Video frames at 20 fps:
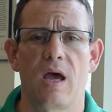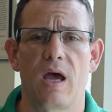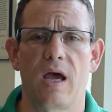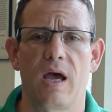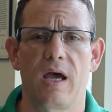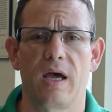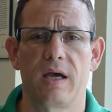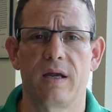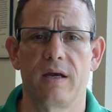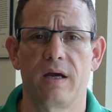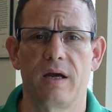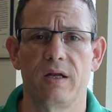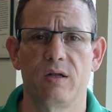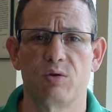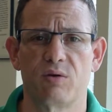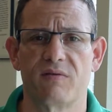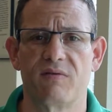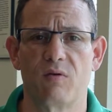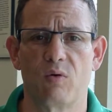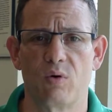and I
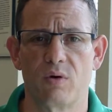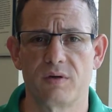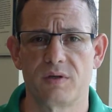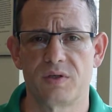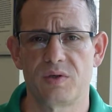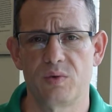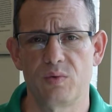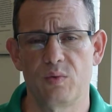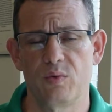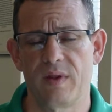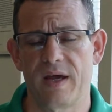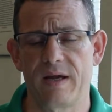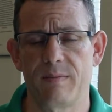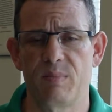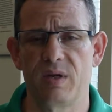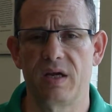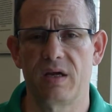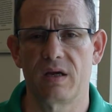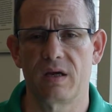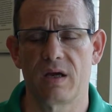look forward to that
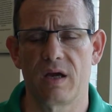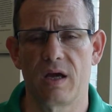being